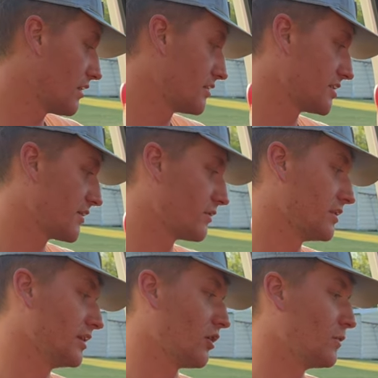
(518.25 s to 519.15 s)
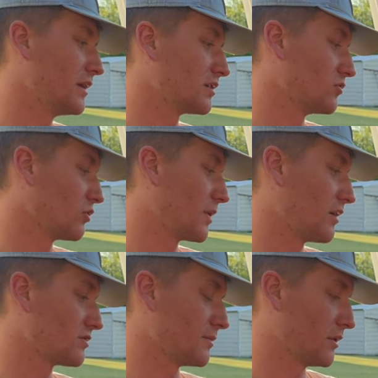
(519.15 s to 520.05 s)
this ever did OBS door
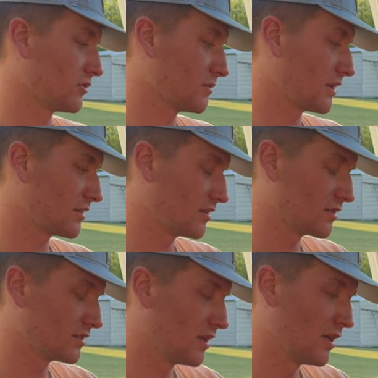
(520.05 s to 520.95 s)
panels and built them like this,